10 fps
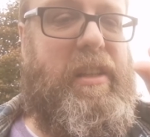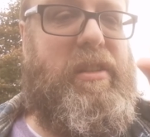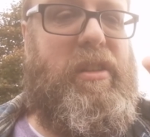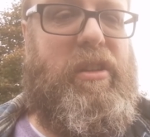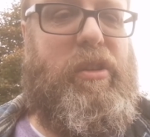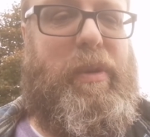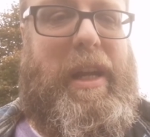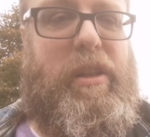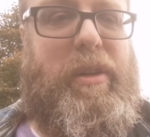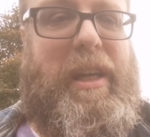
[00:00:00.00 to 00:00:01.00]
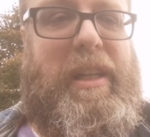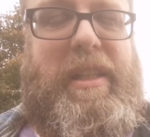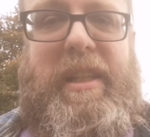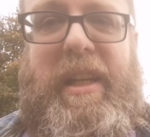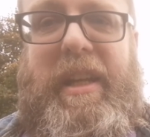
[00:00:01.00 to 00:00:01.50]
It's not a great looking
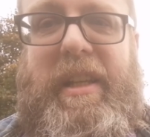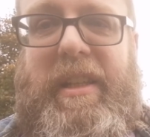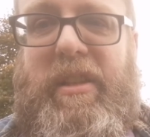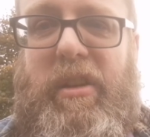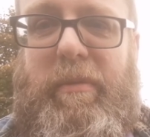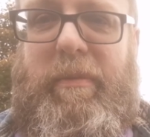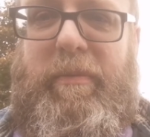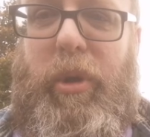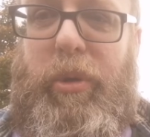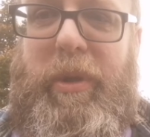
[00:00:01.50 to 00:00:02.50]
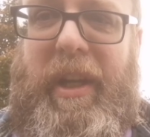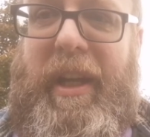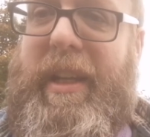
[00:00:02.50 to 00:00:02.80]
seed. It's got mould on